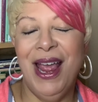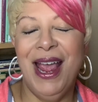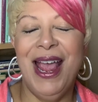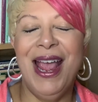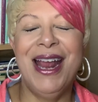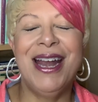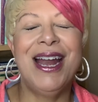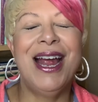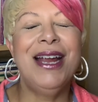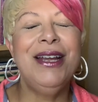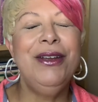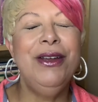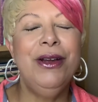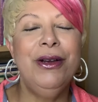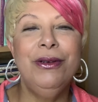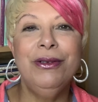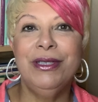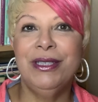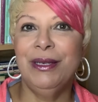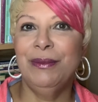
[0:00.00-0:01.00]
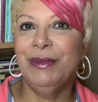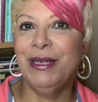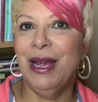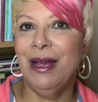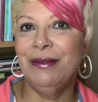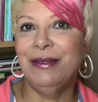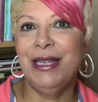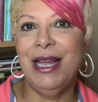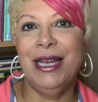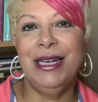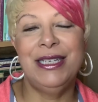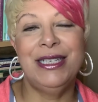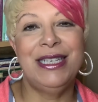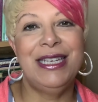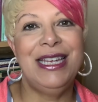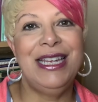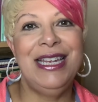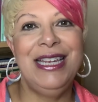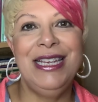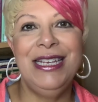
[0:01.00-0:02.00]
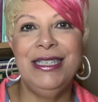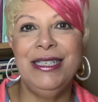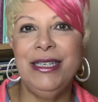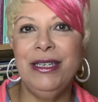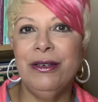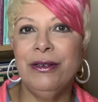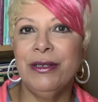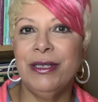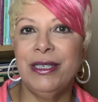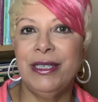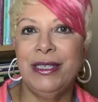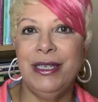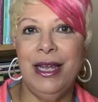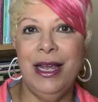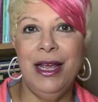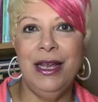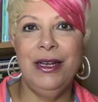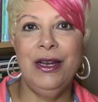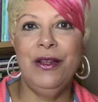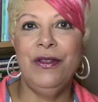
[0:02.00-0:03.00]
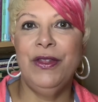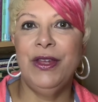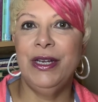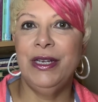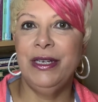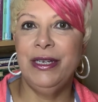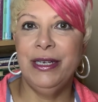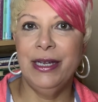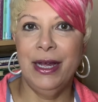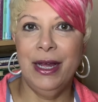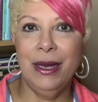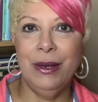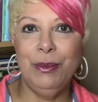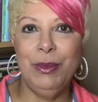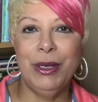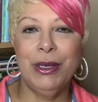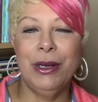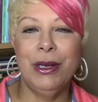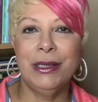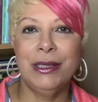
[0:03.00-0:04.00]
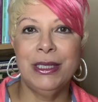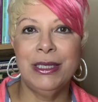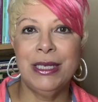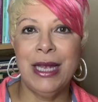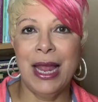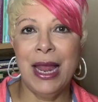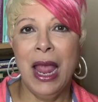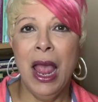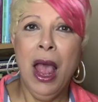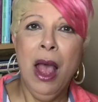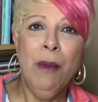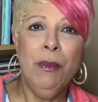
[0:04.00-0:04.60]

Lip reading: And I know sometimes that is easier said than done because it's like,